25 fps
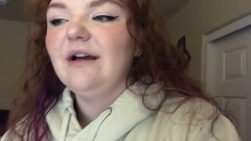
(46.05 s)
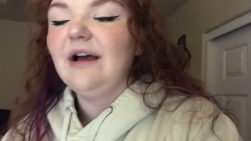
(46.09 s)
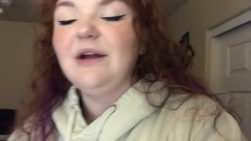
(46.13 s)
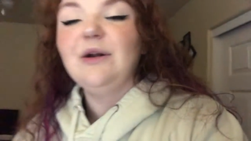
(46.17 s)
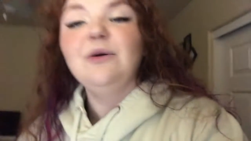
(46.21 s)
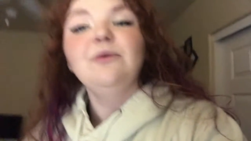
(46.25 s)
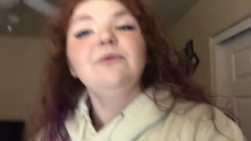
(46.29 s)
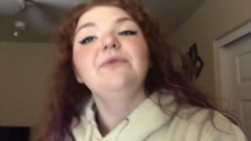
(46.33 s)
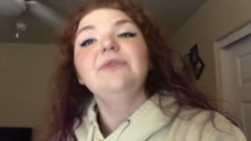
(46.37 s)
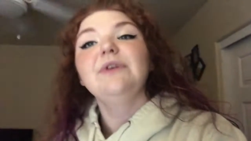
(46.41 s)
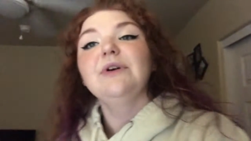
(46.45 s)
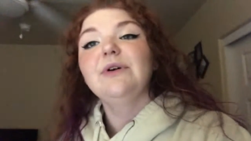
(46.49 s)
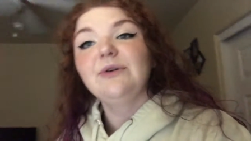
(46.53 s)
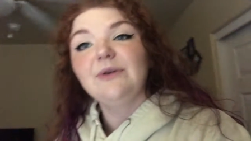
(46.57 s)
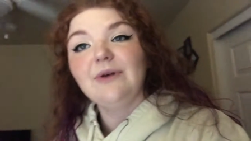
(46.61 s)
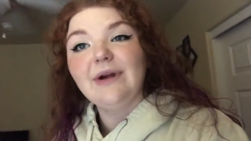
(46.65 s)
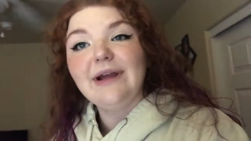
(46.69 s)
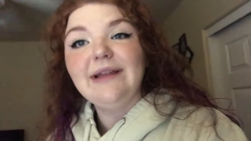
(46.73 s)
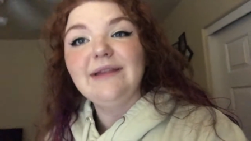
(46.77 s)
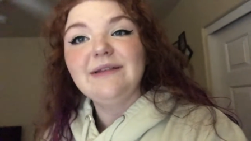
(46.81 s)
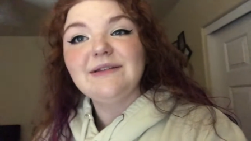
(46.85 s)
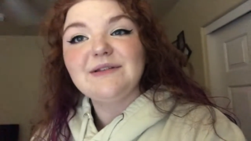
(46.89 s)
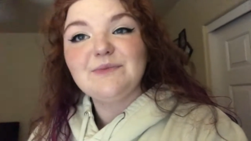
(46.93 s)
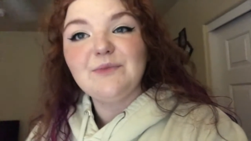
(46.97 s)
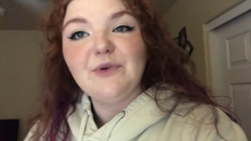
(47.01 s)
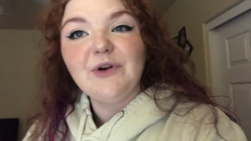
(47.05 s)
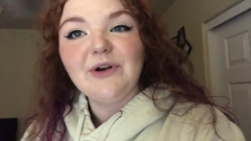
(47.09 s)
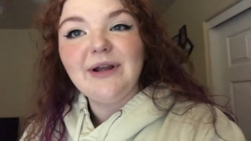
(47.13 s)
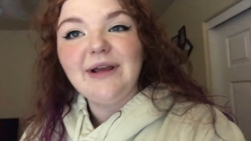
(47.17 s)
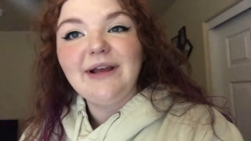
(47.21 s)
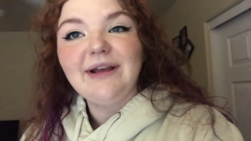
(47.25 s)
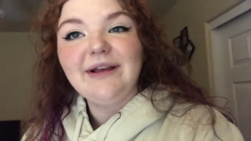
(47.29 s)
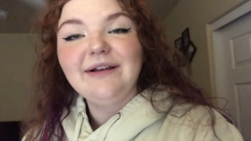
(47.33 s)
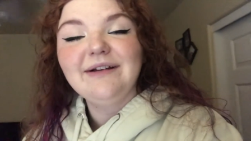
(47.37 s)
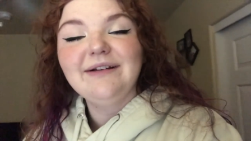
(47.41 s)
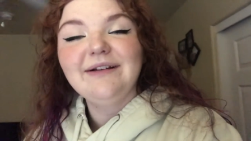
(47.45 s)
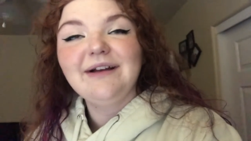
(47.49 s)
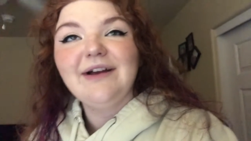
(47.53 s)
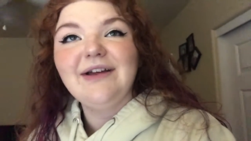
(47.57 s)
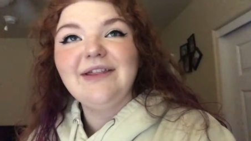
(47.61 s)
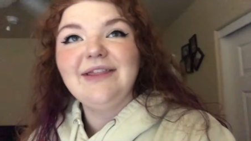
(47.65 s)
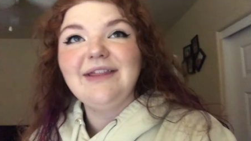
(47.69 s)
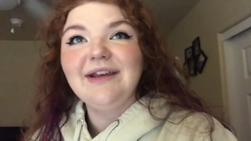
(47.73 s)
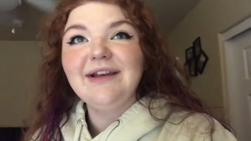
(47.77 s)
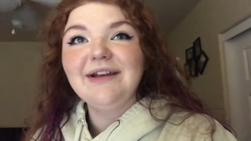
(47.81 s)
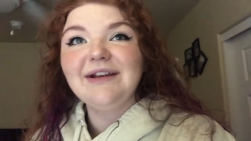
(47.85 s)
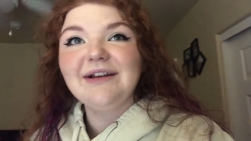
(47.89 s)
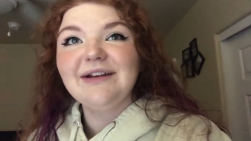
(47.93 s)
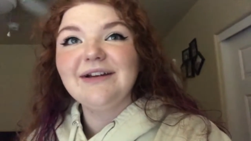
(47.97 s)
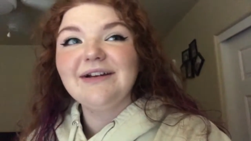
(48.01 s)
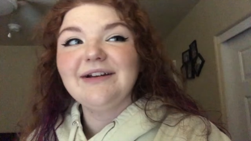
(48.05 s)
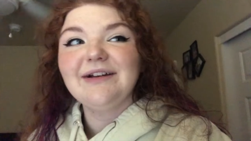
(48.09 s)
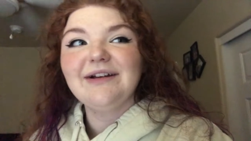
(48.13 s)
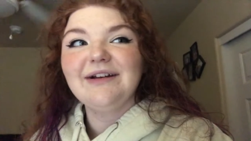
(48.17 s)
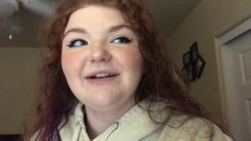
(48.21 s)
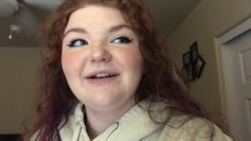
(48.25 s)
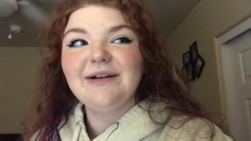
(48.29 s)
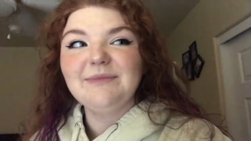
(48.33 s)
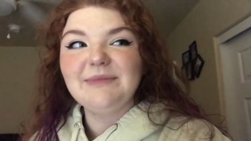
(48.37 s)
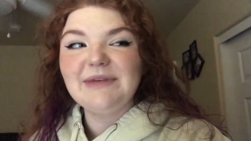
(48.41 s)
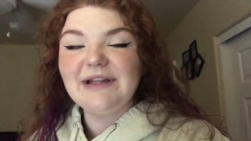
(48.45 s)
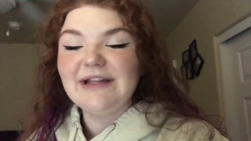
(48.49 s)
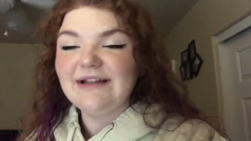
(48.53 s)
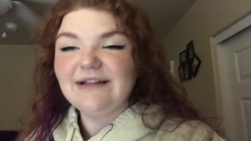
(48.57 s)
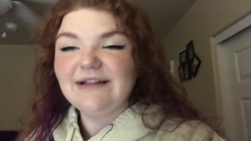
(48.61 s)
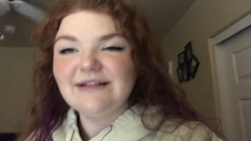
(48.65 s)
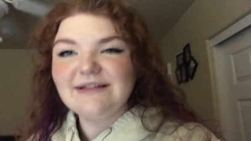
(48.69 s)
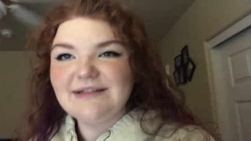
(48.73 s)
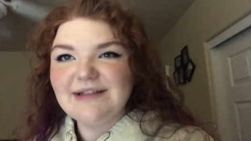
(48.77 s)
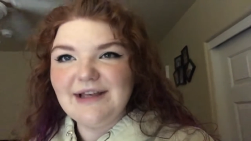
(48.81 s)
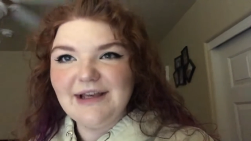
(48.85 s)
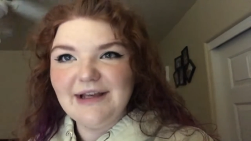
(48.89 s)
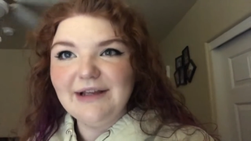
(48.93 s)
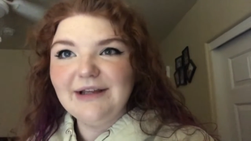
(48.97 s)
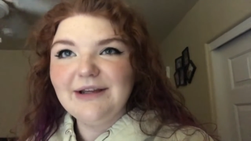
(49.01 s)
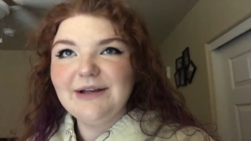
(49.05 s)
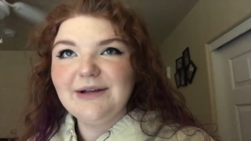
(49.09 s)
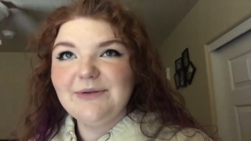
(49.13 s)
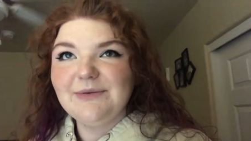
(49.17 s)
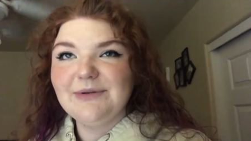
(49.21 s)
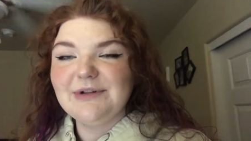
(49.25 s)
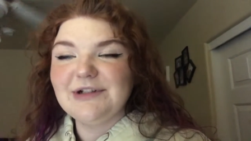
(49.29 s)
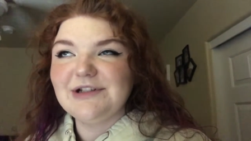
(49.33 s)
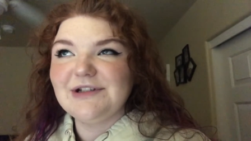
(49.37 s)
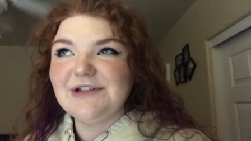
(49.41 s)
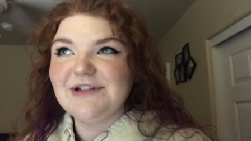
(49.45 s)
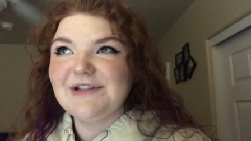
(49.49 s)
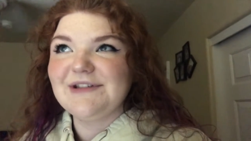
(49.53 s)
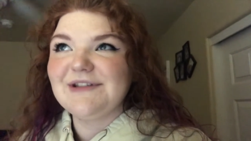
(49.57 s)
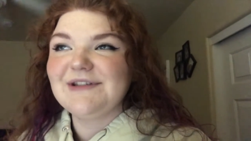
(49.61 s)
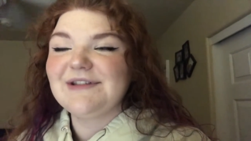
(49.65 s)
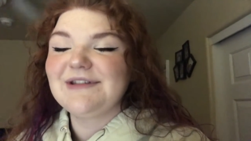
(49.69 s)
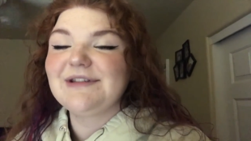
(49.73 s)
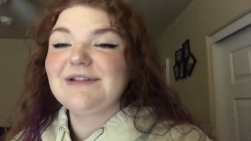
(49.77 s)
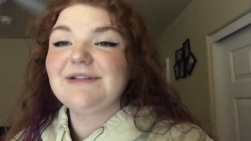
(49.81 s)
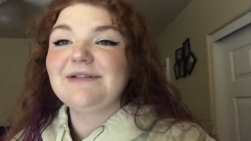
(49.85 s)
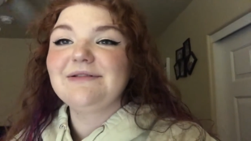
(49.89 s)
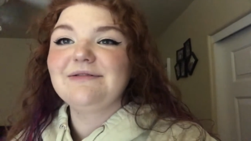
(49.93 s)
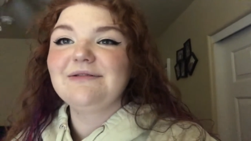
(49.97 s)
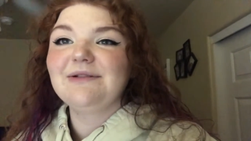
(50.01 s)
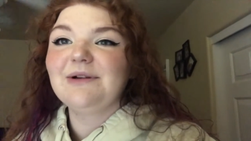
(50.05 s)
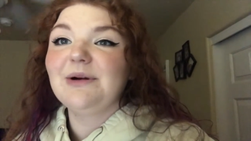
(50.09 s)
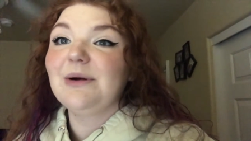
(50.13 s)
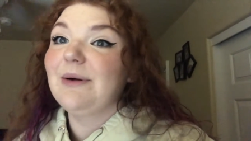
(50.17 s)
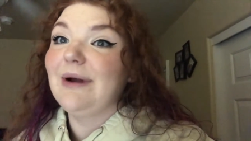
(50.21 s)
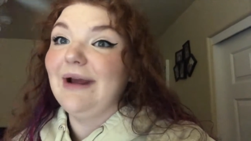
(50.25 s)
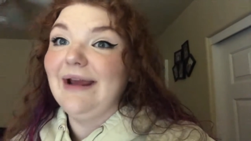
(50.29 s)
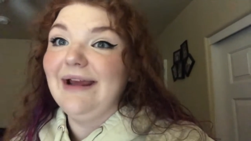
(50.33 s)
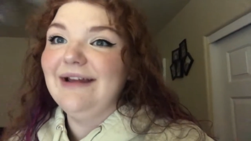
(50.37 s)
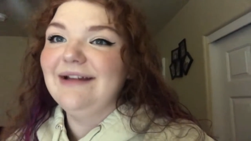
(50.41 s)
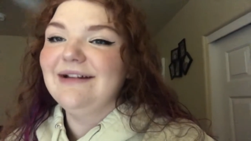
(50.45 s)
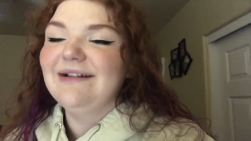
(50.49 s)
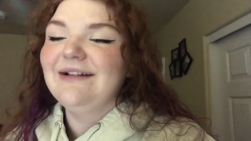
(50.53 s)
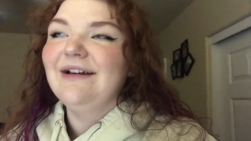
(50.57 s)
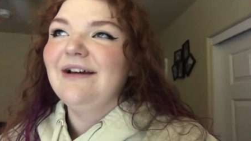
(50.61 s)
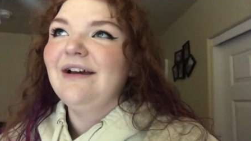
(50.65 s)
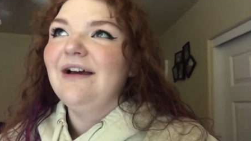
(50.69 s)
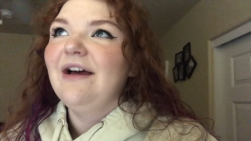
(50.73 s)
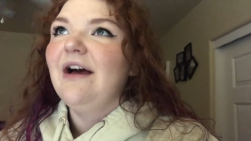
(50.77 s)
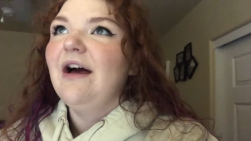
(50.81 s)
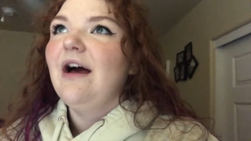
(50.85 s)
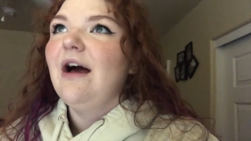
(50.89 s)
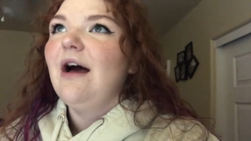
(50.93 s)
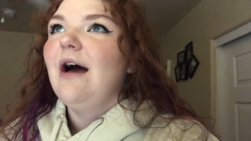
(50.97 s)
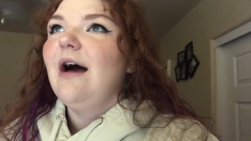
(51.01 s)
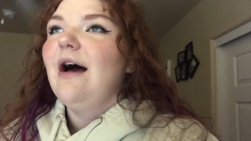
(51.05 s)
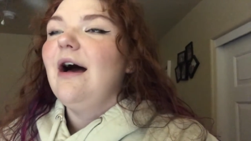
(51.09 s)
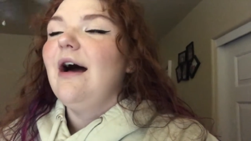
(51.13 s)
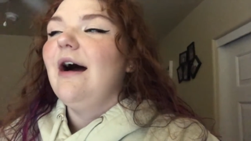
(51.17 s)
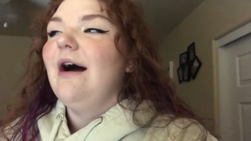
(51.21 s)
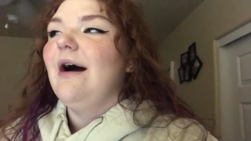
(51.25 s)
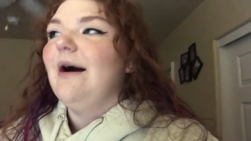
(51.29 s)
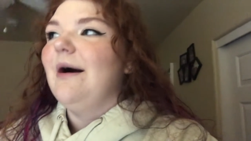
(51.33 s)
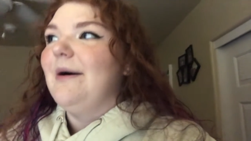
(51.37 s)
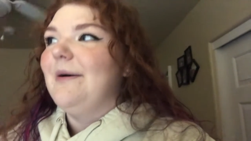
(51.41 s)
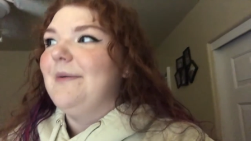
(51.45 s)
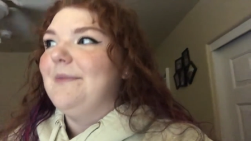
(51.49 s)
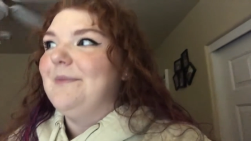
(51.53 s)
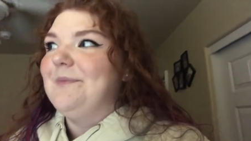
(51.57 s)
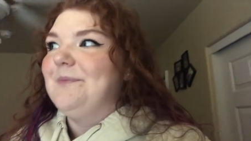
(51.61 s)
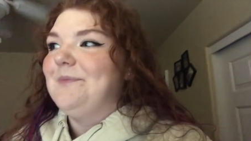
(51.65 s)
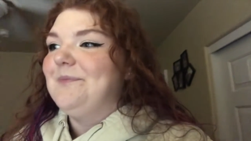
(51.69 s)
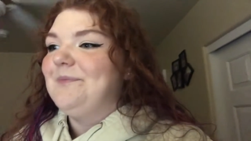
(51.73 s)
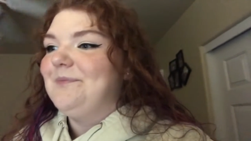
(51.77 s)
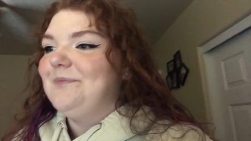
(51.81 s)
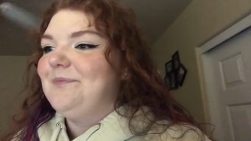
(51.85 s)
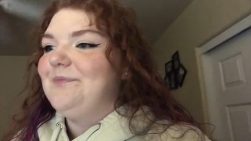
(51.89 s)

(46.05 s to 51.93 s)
I don't feel great this morning. I think I'm getting sick, which is great. Um,